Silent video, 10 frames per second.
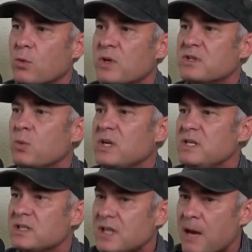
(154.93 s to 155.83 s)
When when he
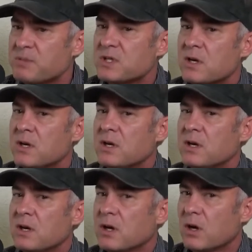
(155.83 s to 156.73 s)
stops
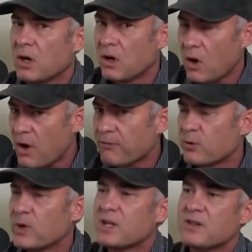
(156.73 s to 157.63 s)

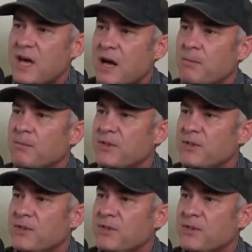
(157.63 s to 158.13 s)
offering them